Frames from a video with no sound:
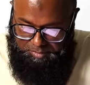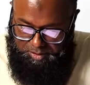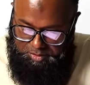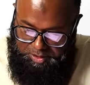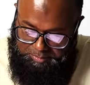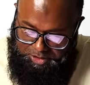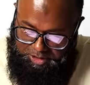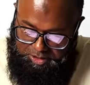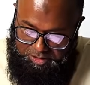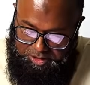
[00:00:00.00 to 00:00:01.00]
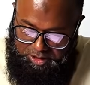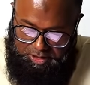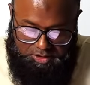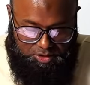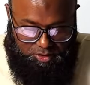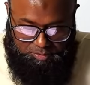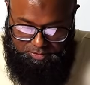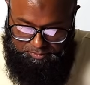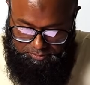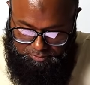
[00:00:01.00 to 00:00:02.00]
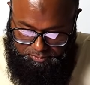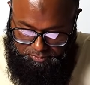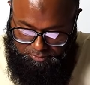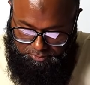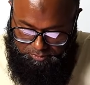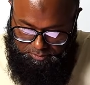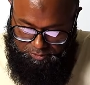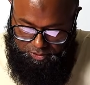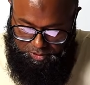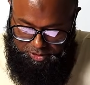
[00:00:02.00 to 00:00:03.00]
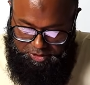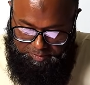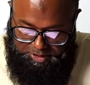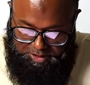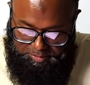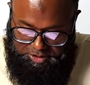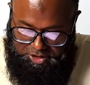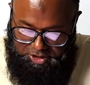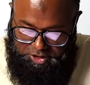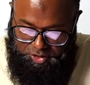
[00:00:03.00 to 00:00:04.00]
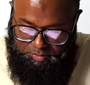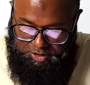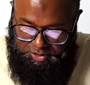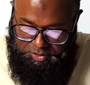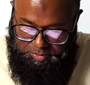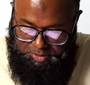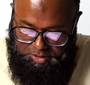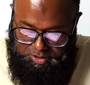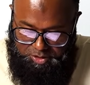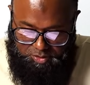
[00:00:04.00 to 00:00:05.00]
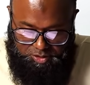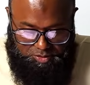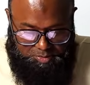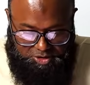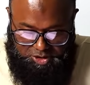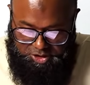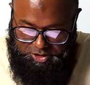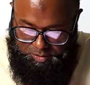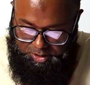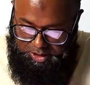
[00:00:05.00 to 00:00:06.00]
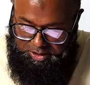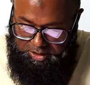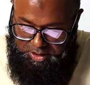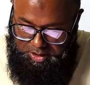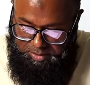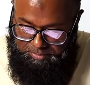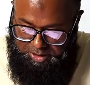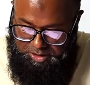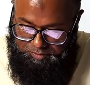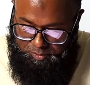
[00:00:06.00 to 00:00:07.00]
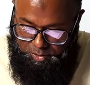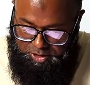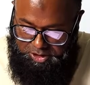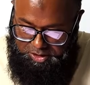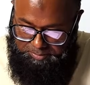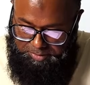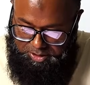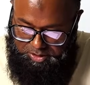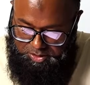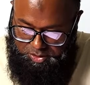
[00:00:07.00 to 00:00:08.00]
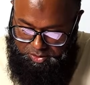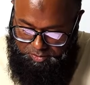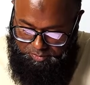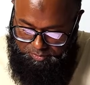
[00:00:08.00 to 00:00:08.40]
So I'm taking t as common. So it is becoming t cubed e to the power t. So it would be t squared plus 4t plus 2.